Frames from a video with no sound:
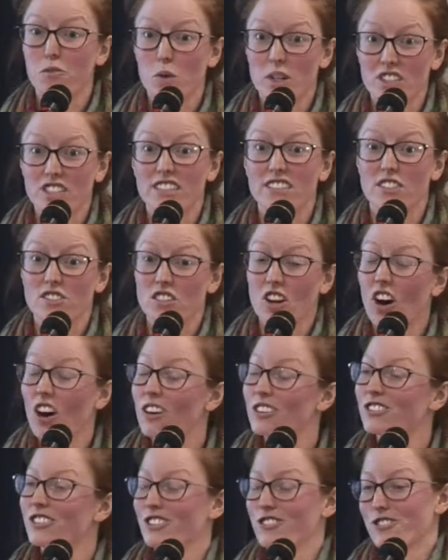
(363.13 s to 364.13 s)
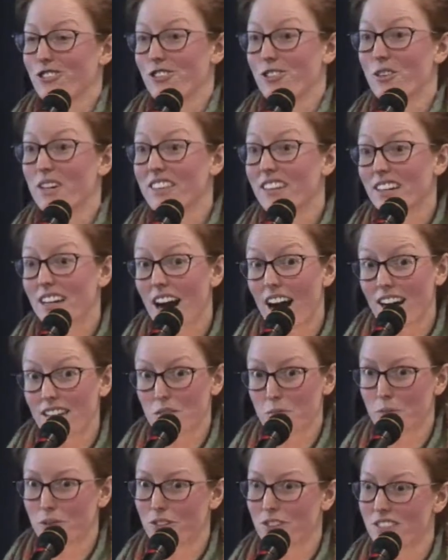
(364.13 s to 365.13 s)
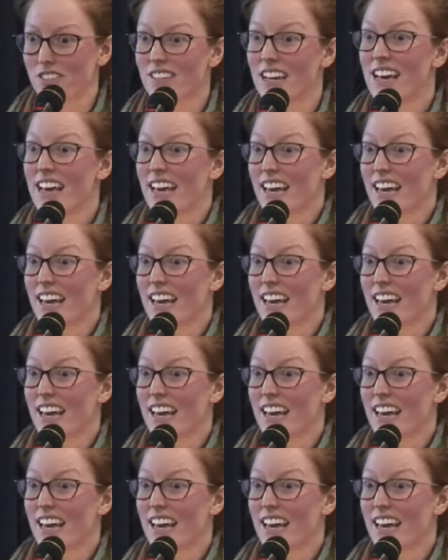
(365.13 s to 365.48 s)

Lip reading: what Jesus calls us to in the gospels,